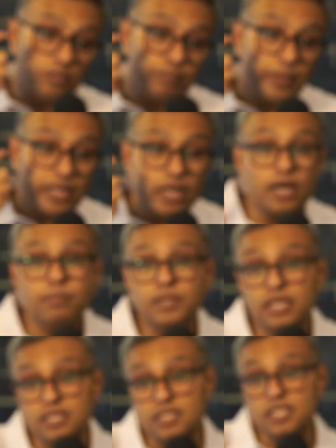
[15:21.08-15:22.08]
picking up
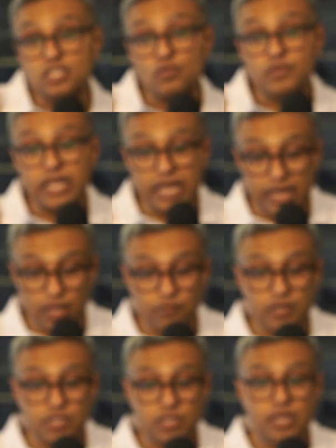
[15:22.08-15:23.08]
the resistance of the
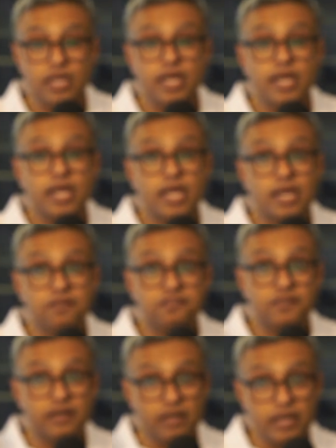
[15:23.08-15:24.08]
airways.
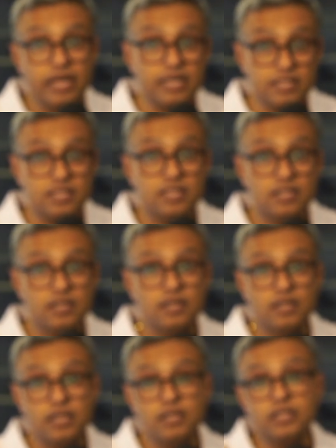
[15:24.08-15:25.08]
If X,
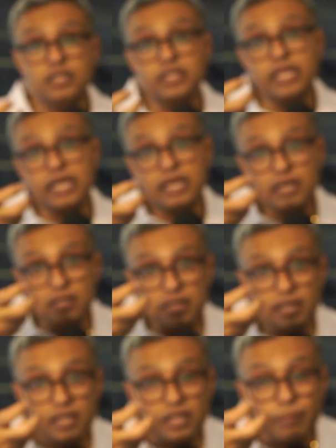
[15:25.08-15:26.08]

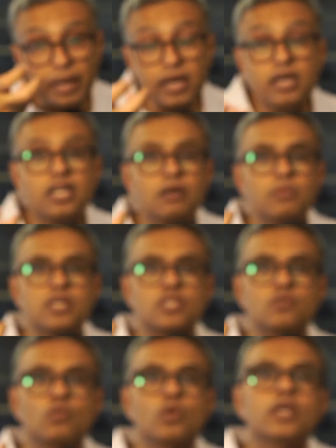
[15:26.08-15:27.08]
the parenchyma is
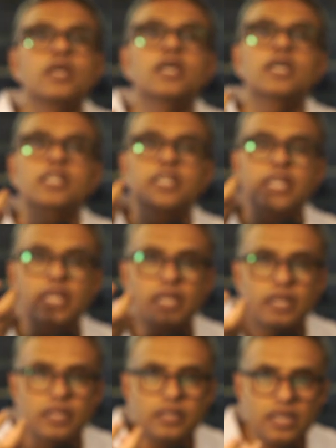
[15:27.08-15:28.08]
involved,
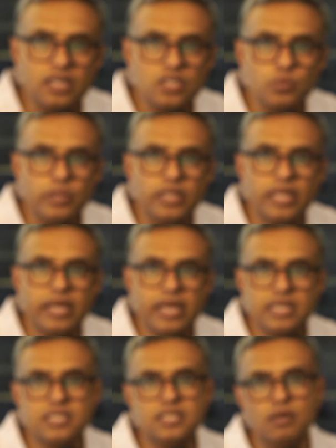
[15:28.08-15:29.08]
that is when the
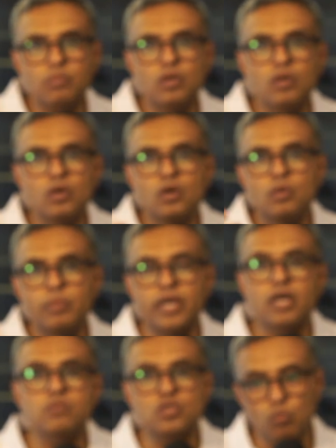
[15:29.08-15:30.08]
X number
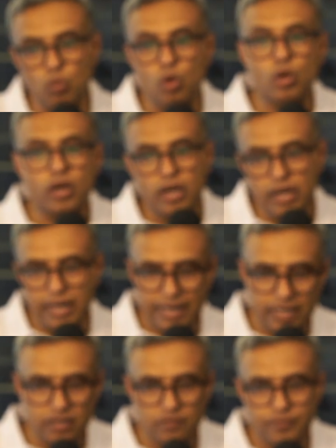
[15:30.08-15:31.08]
becomes more
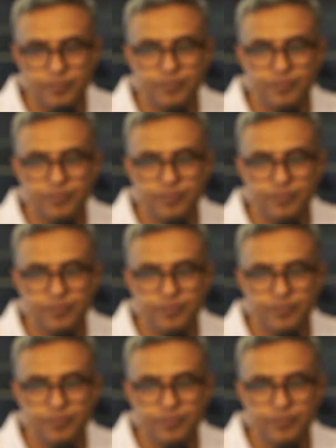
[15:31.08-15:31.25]
negative.